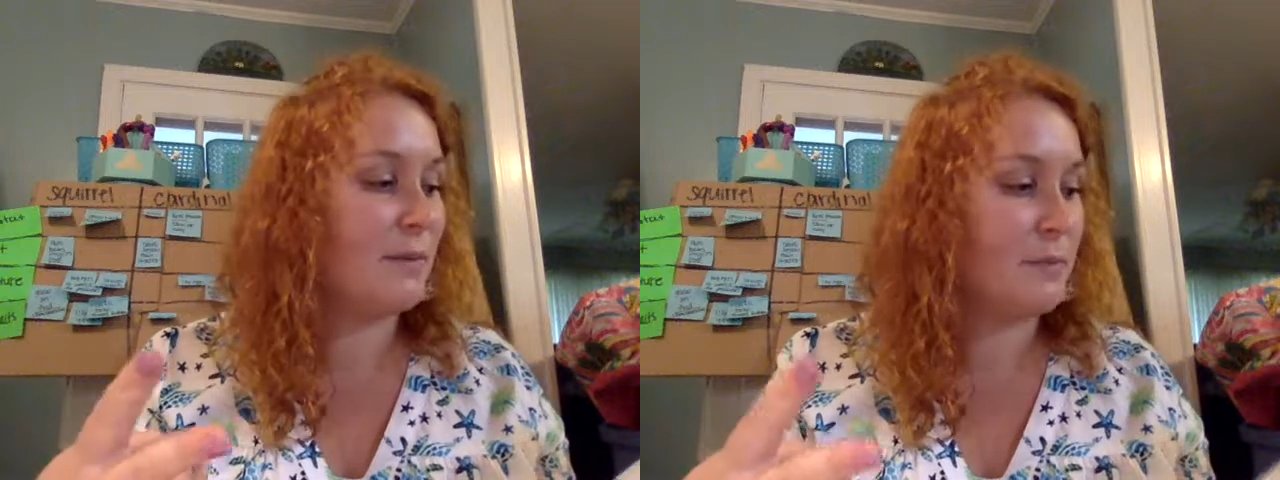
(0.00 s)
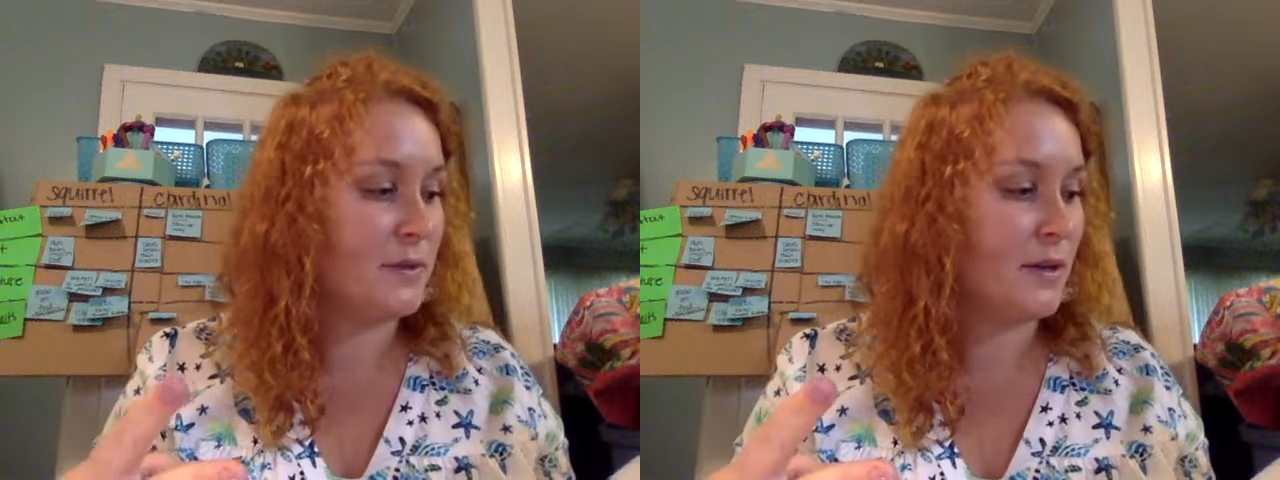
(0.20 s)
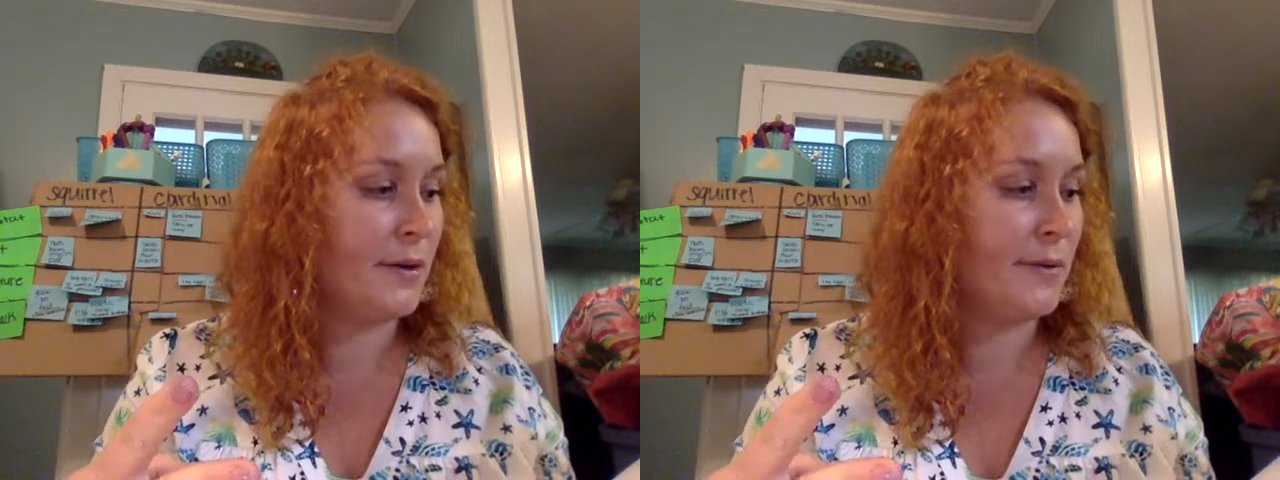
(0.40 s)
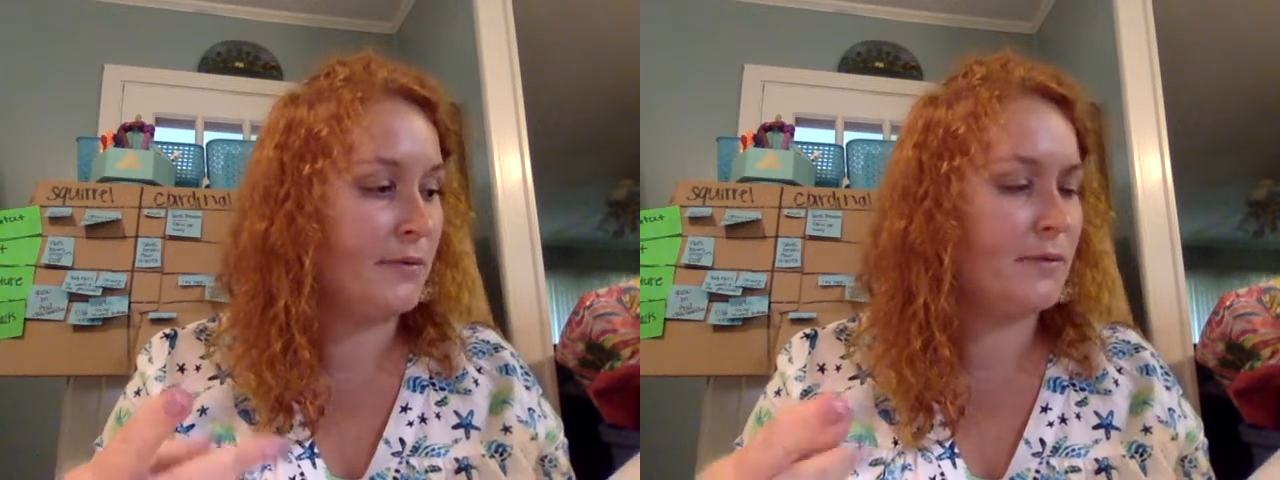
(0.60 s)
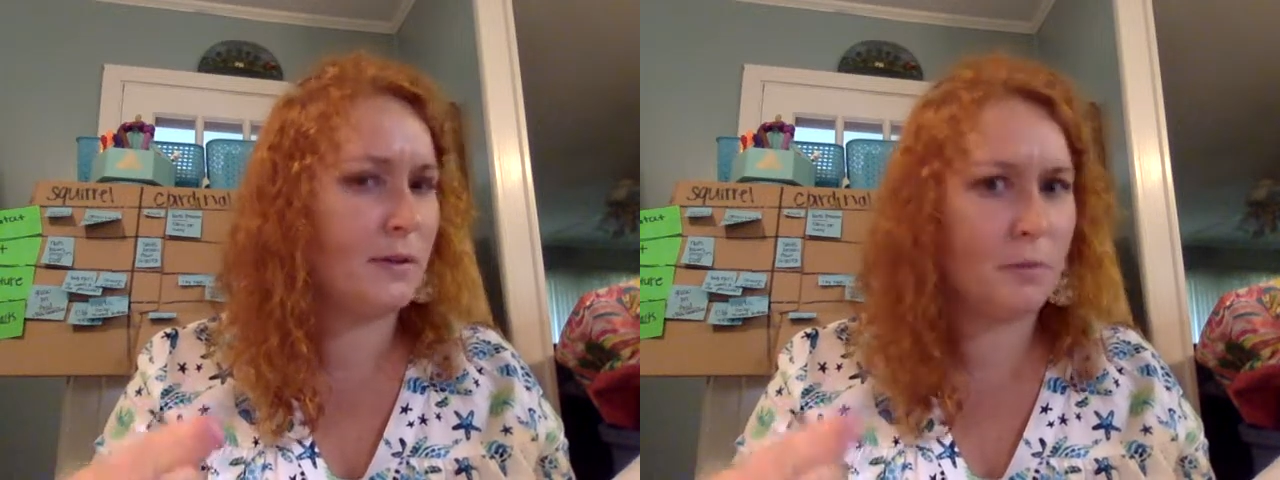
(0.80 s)
episode,
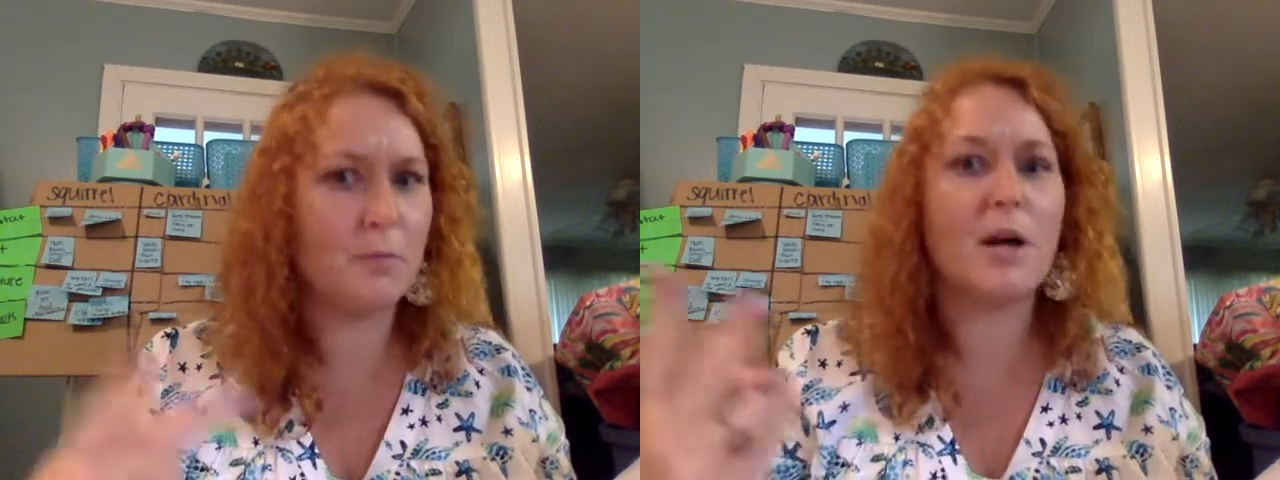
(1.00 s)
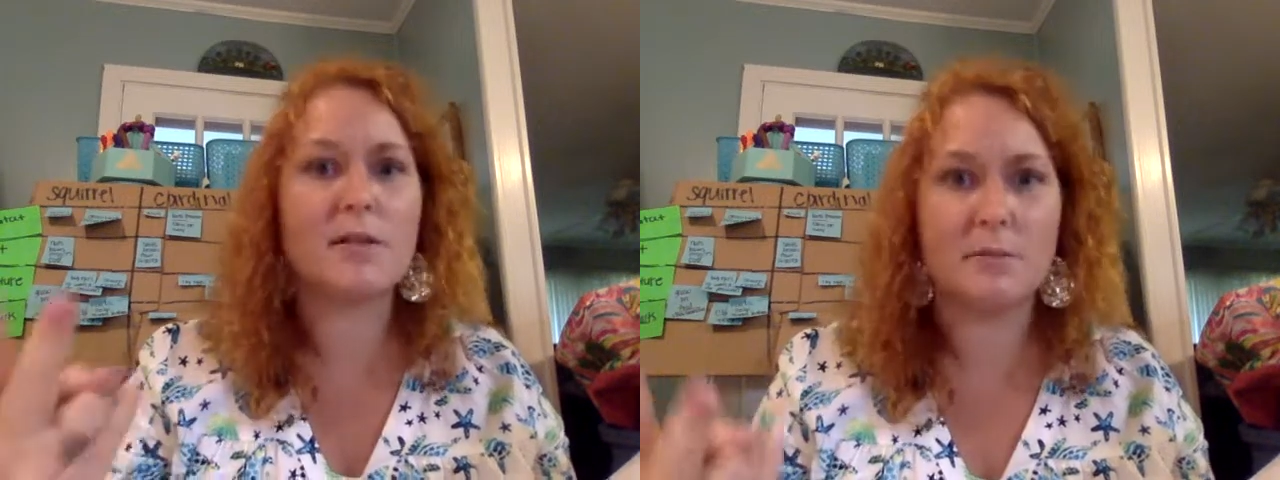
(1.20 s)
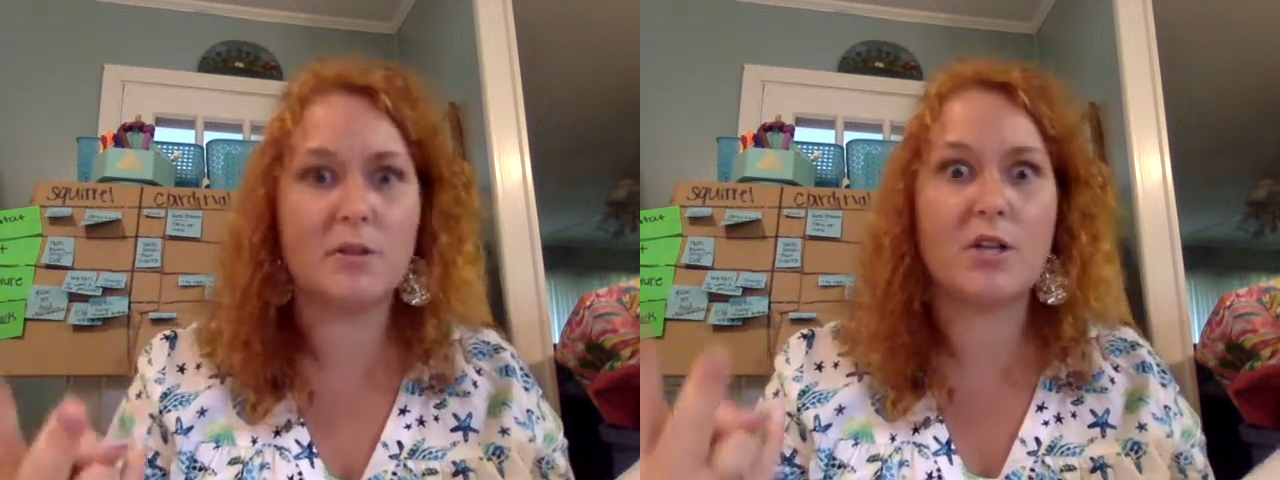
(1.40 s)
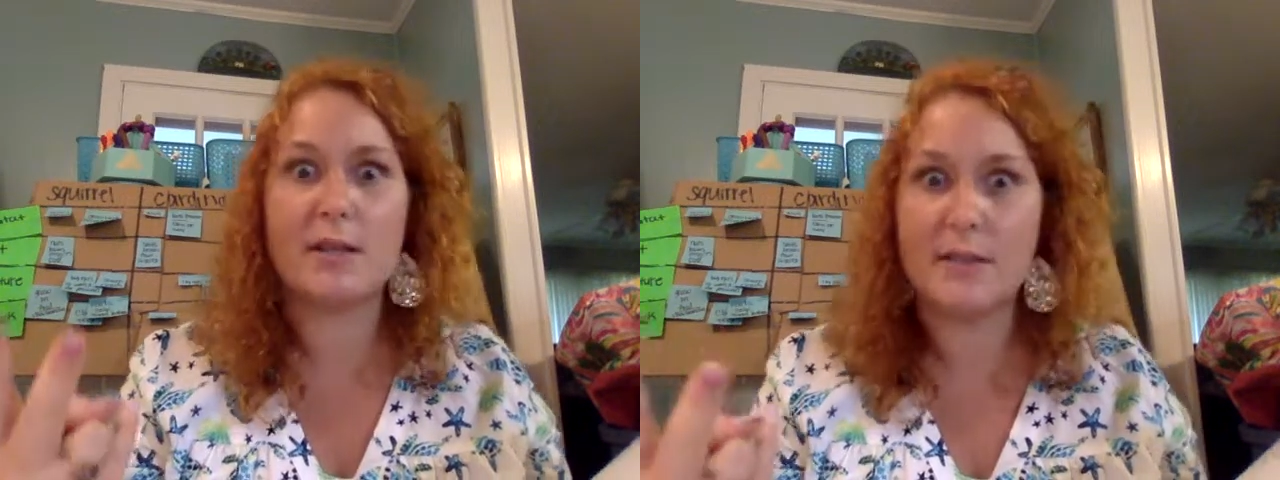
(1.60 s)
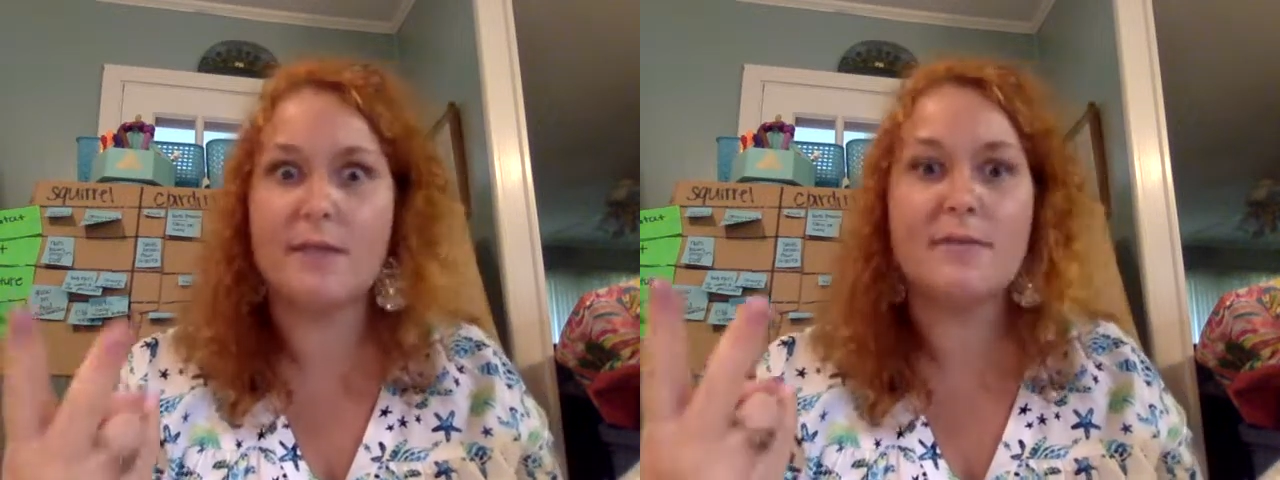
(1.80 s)
Number Blocks, Number
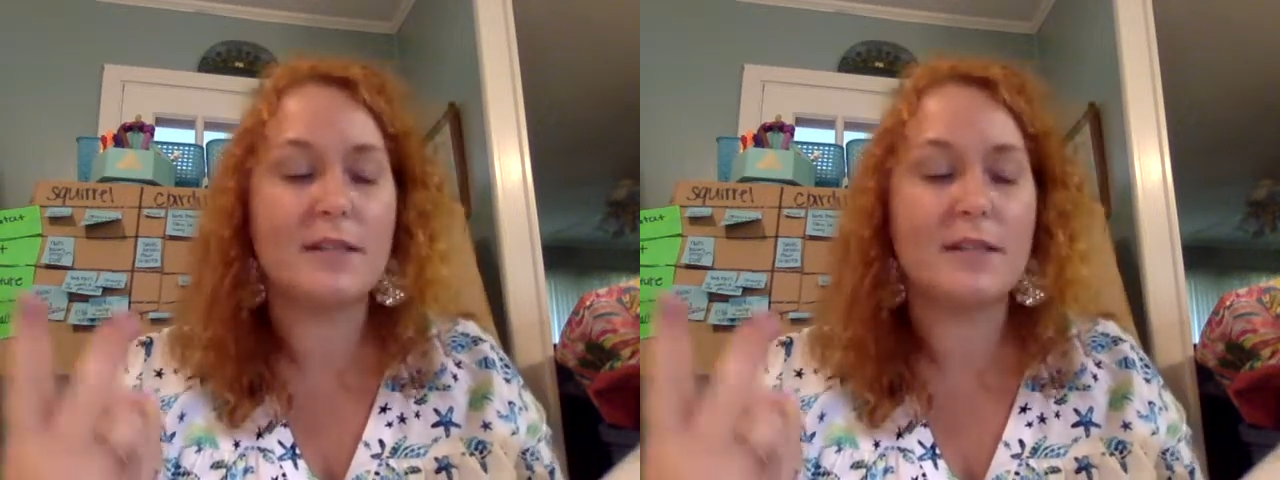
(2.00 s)
Jacks, yeah.